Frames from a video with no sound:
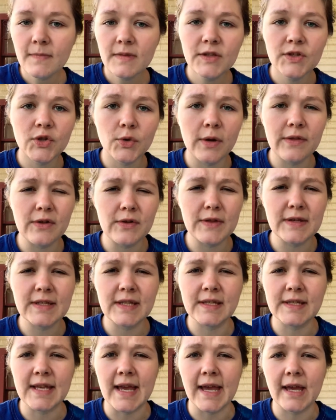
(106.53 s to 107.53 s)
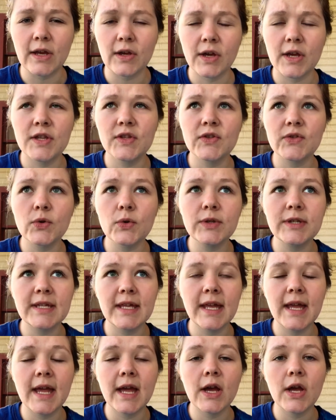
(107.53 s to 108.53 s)
So whether this is like
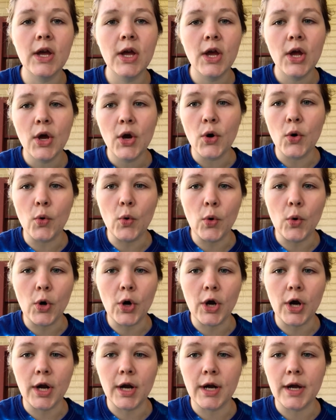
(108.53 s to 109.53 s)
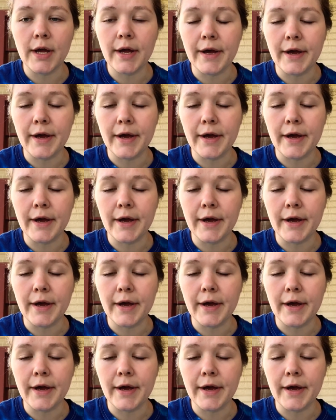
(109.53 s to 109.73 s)
consulting or